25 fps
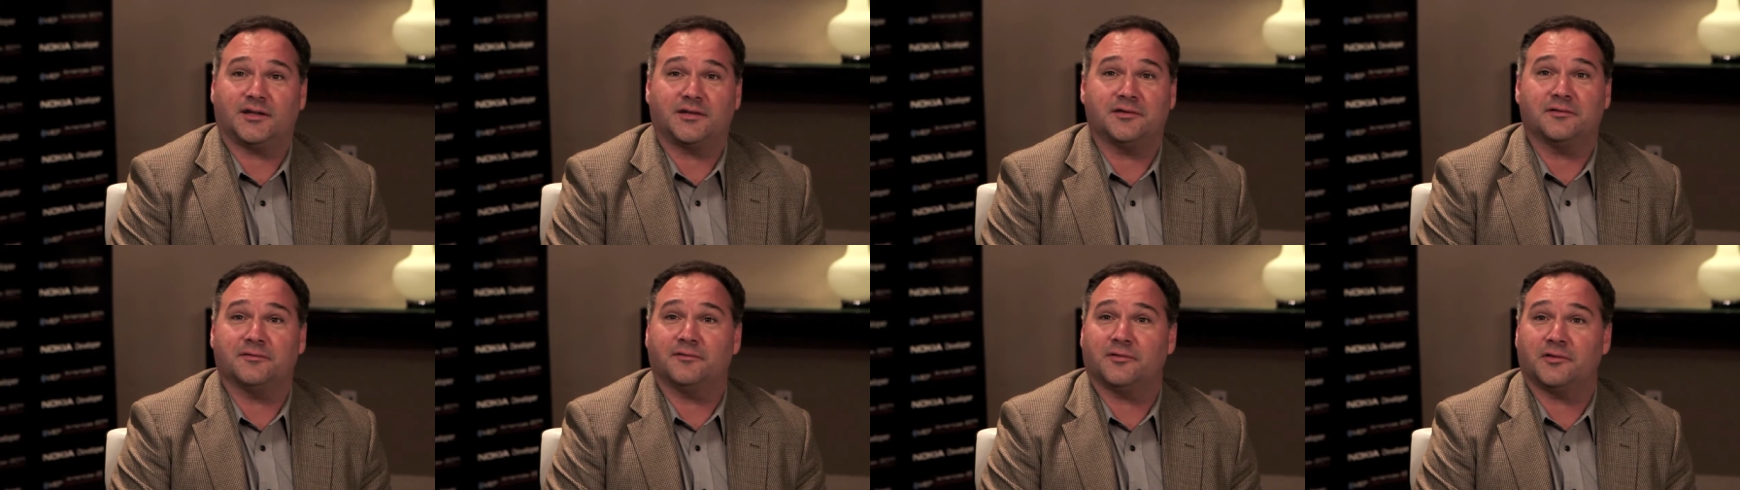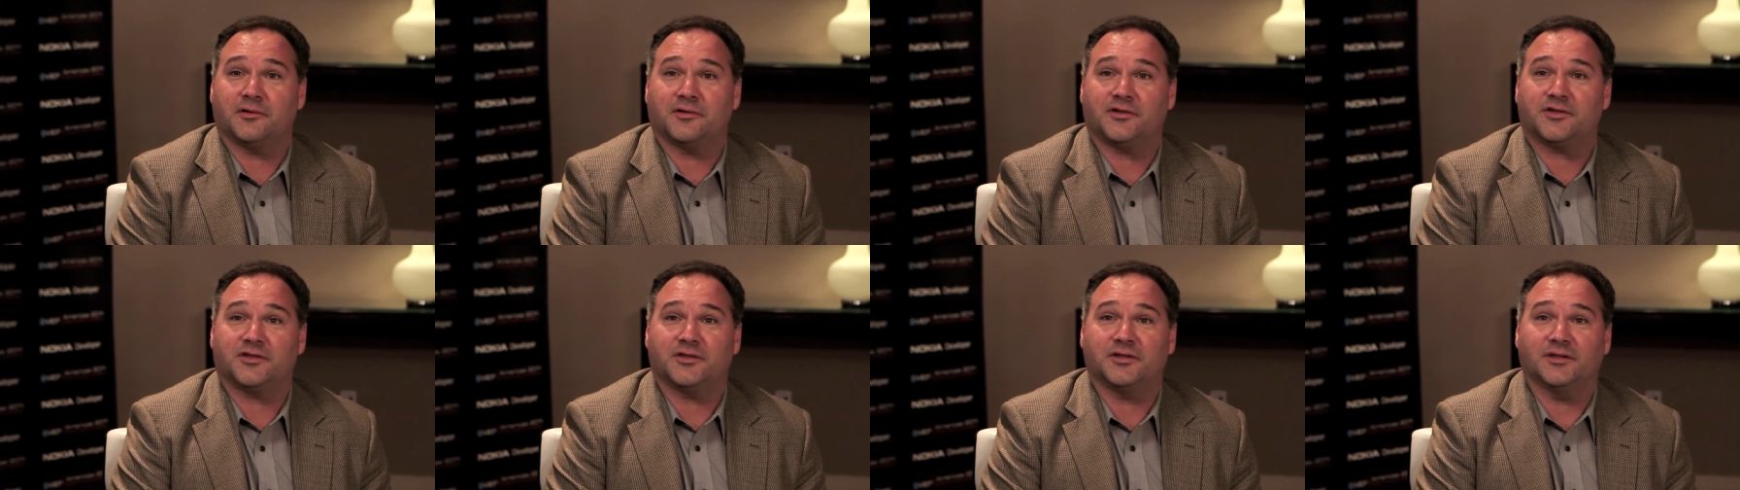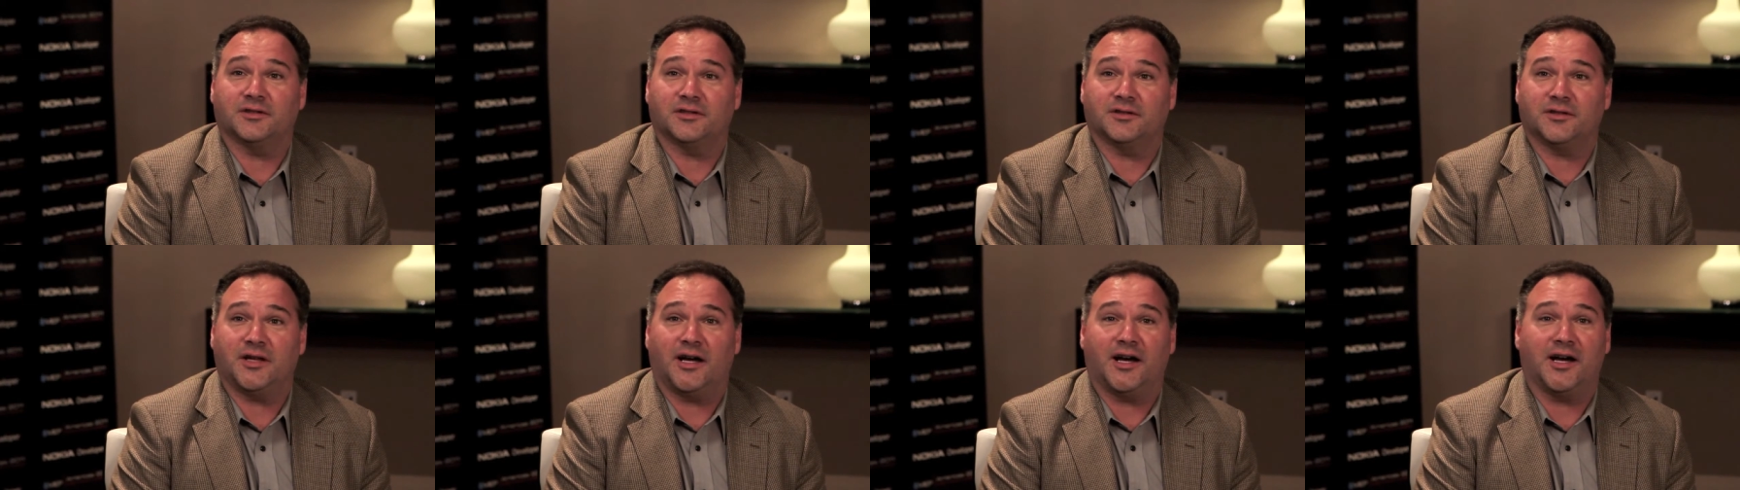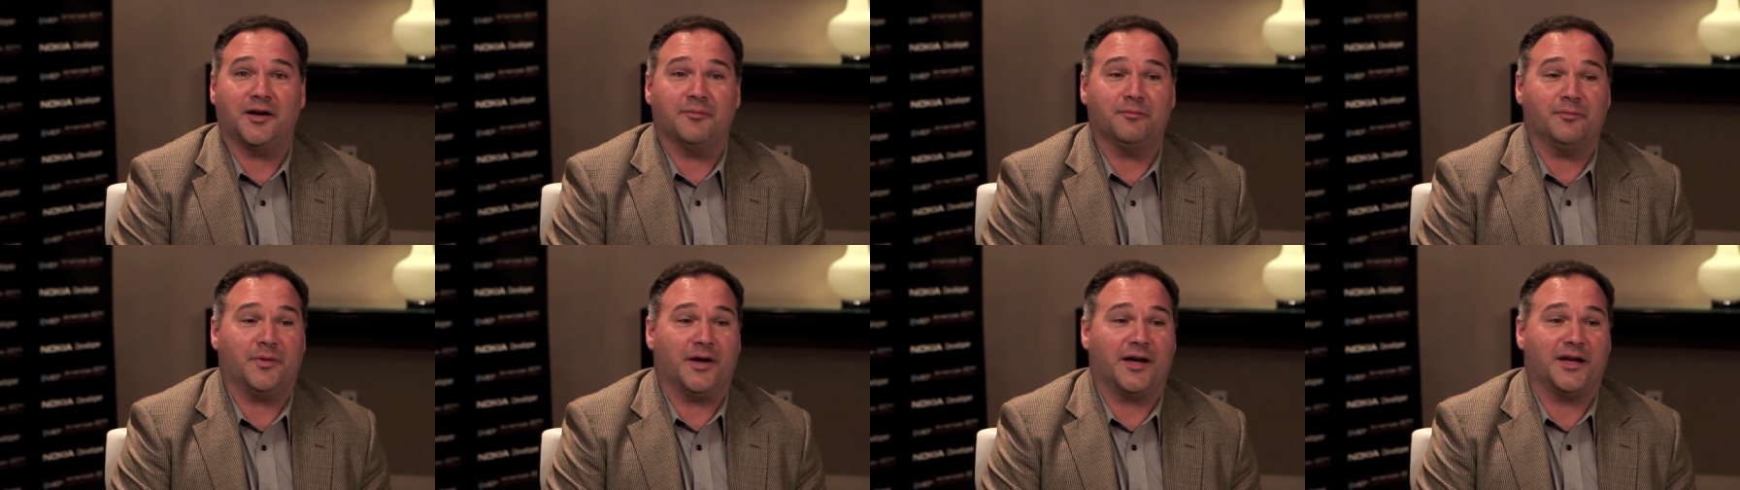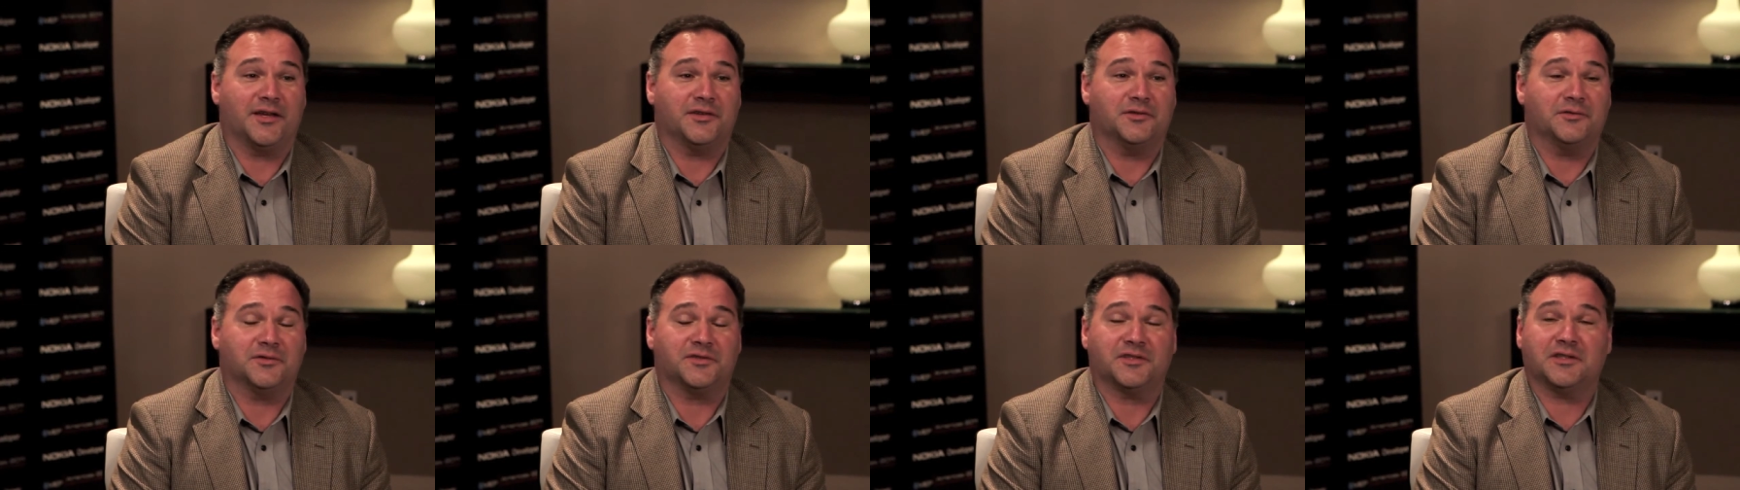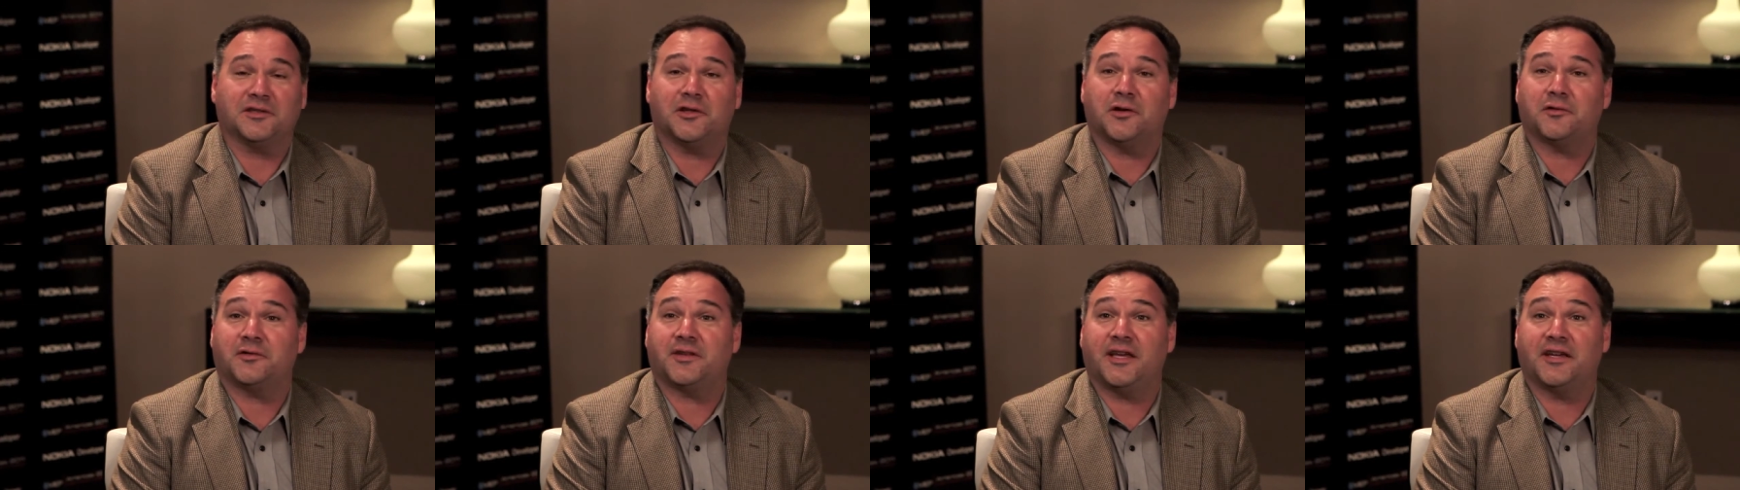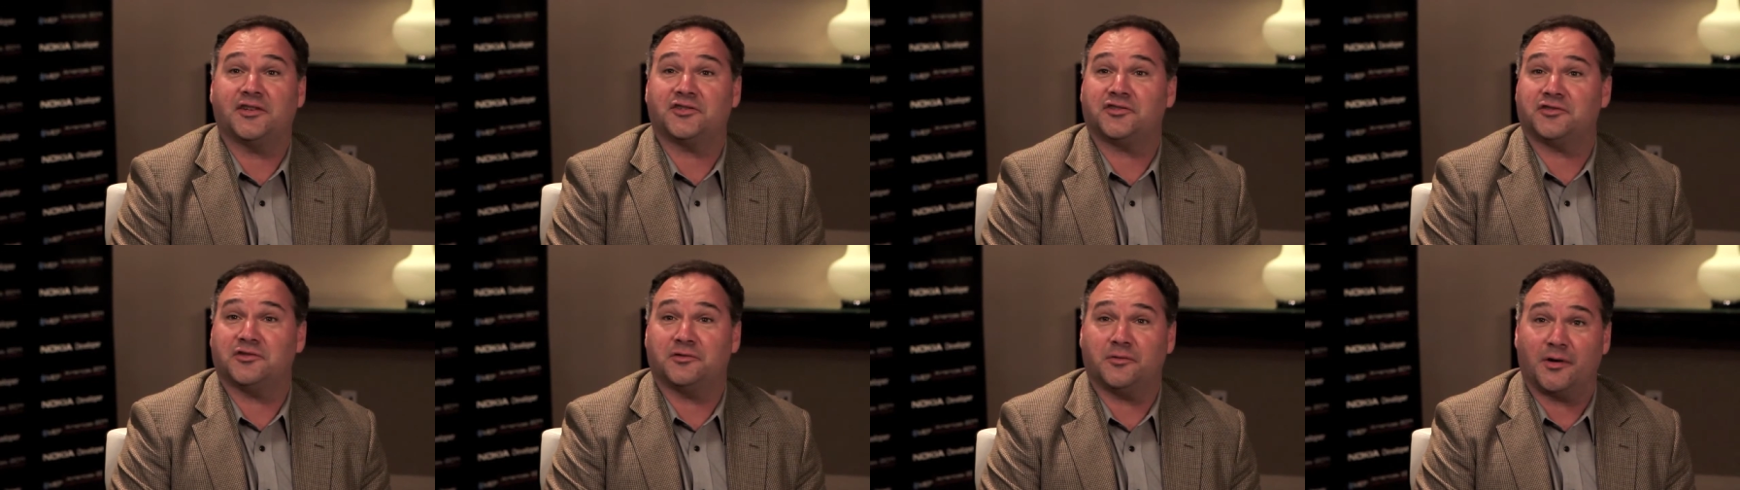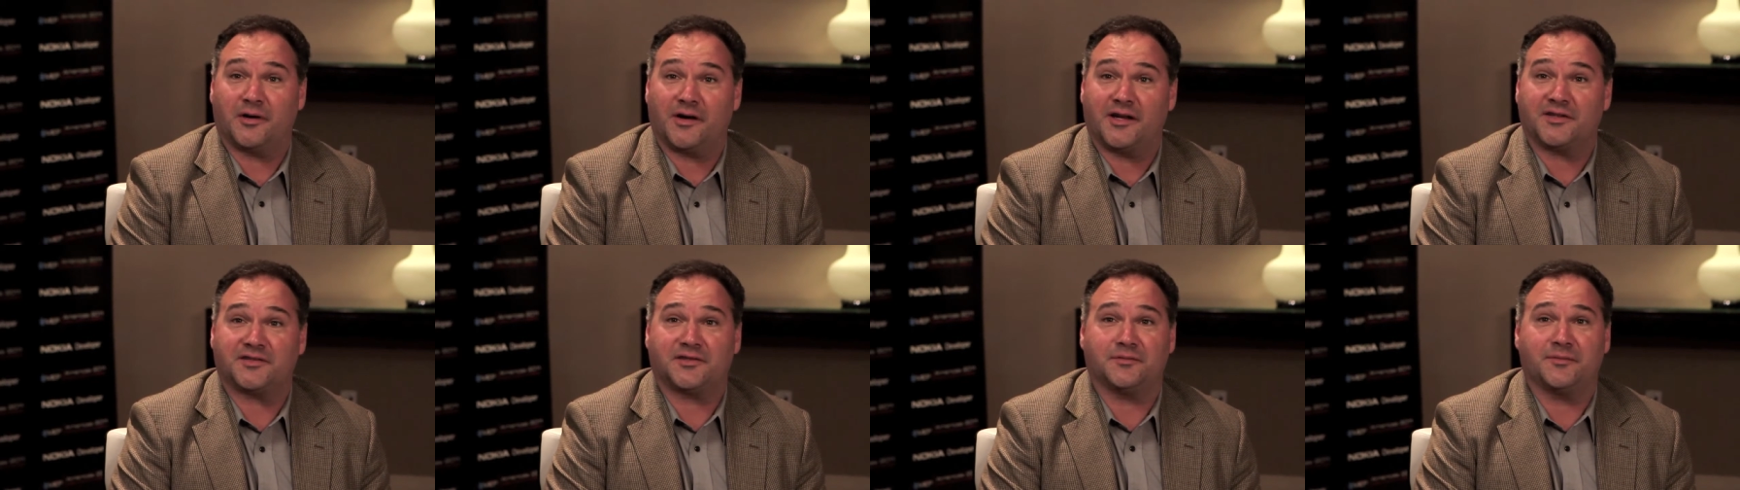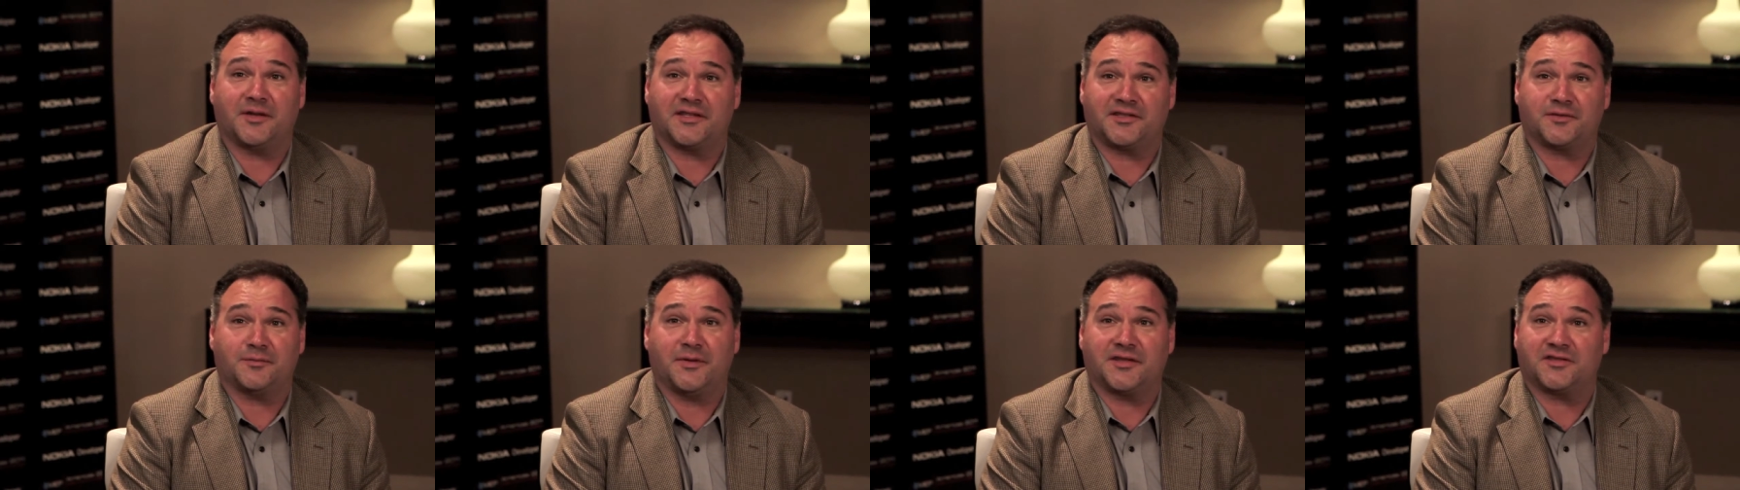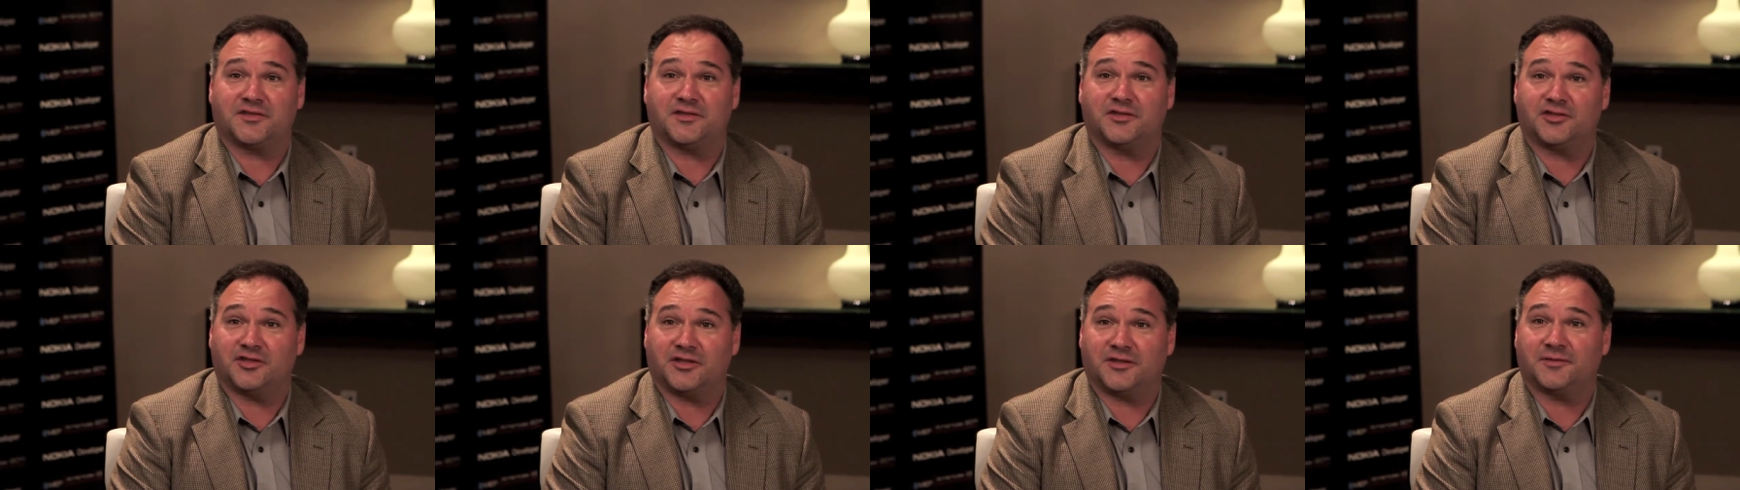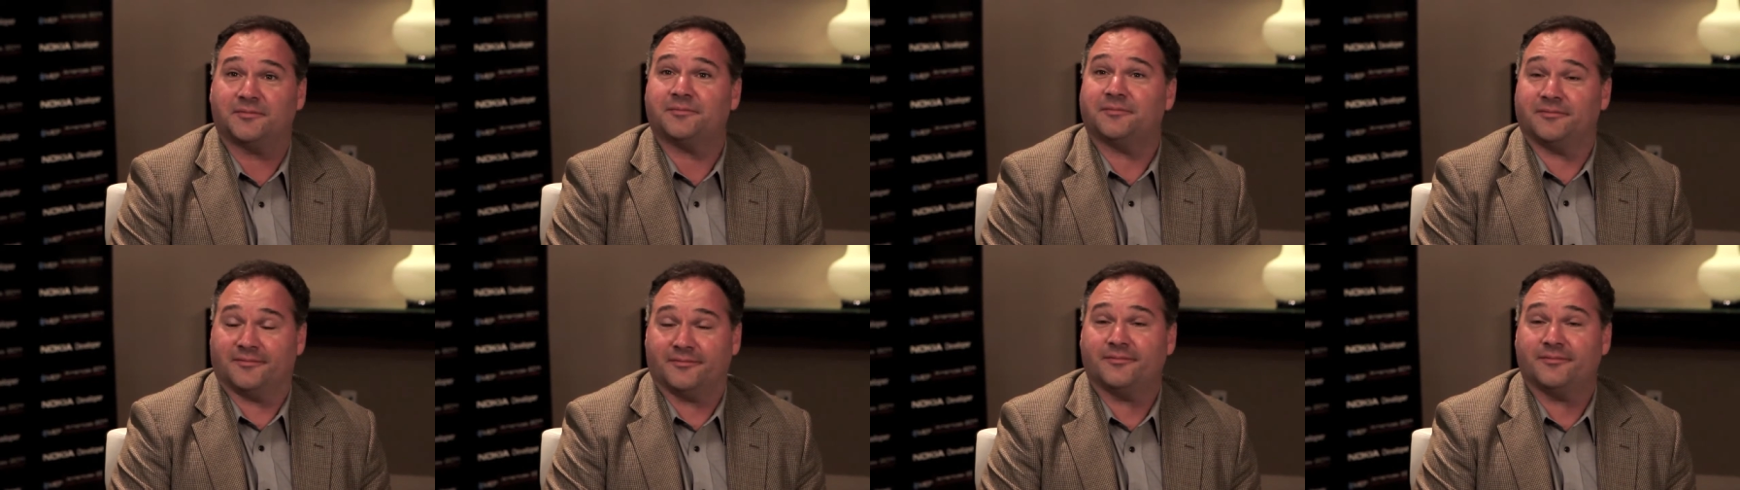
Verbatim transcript: conversion uh, by using location-aware SMS messaging.